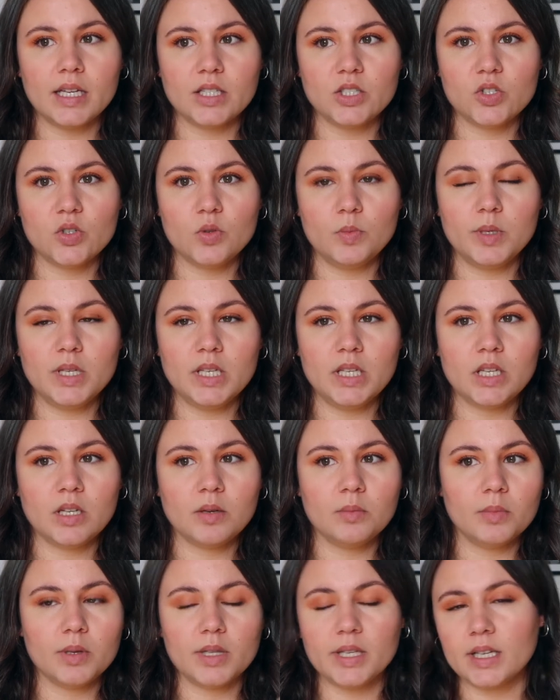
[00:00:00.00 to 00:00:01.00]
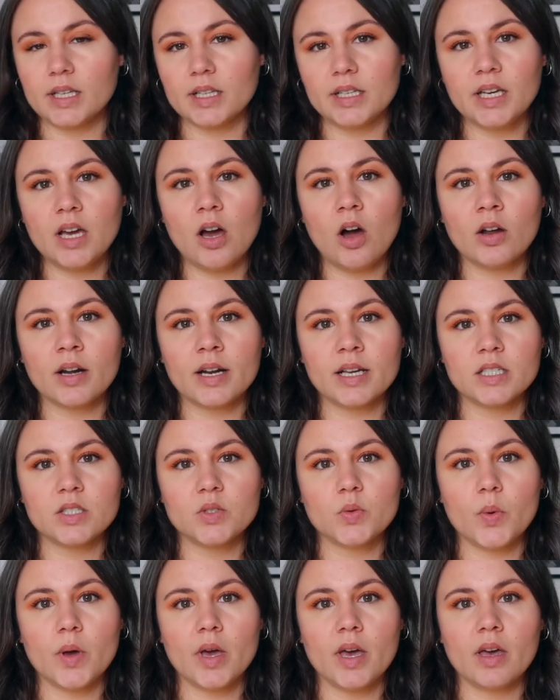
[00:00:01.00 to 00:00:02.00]
and to be completely
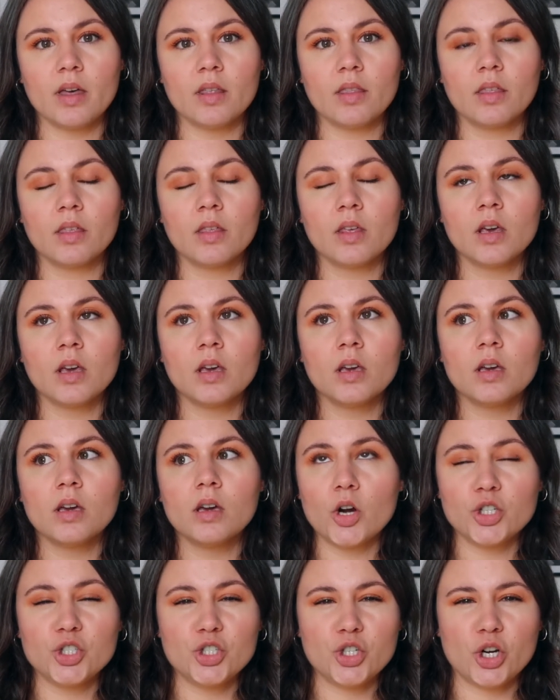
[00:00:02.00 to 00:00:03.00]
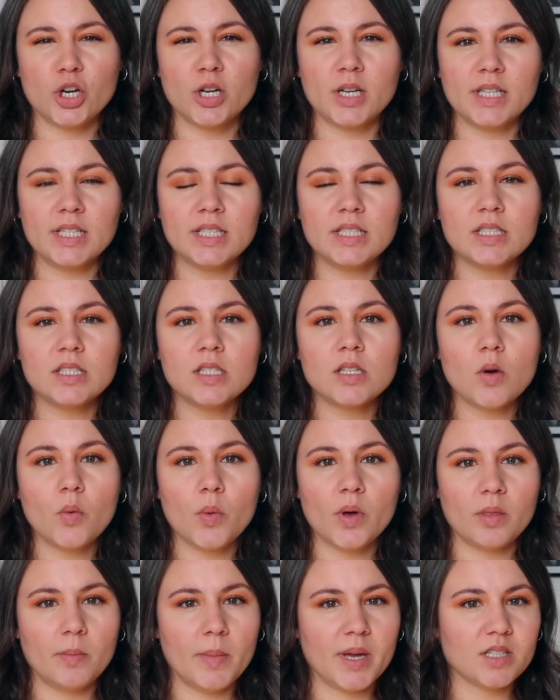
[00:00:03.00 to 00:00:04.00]
honest with our journeys
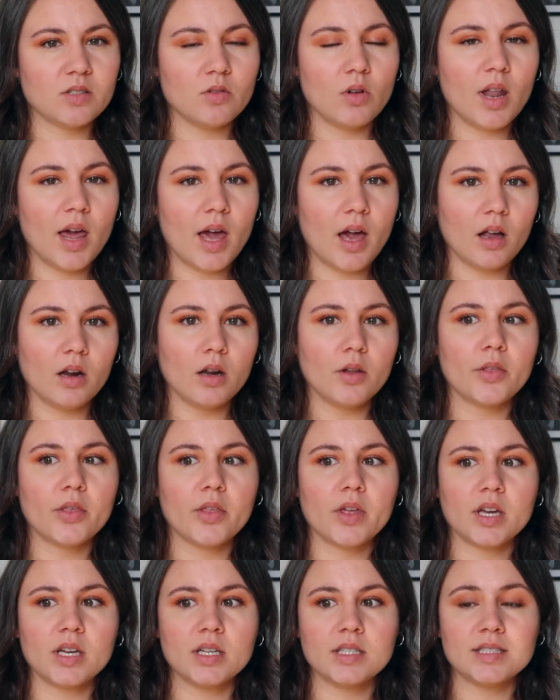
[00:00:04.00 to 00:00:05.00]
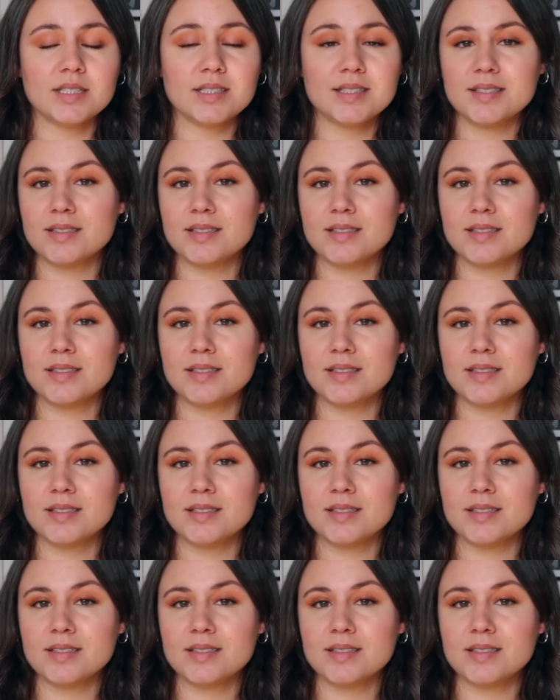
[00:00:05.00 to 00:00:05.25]
with mental health, because